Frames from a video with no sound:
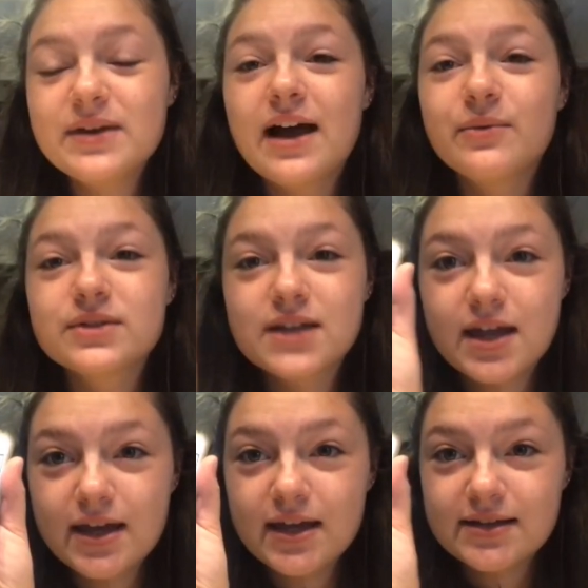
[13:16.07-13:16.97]
I will
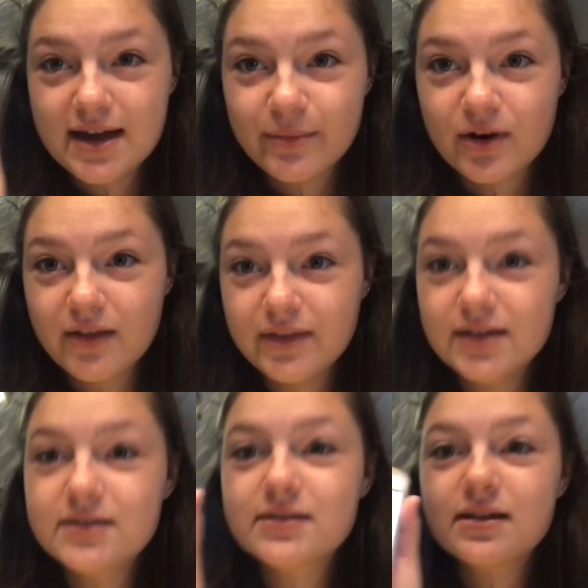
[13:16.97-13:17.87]
set a timer on
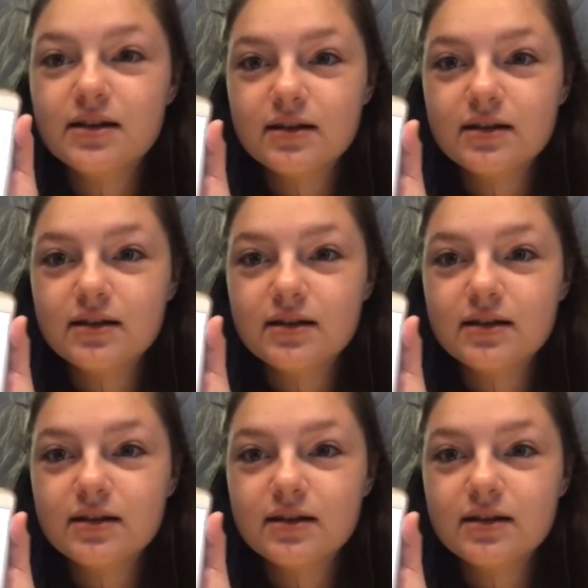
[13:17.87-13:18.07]
this.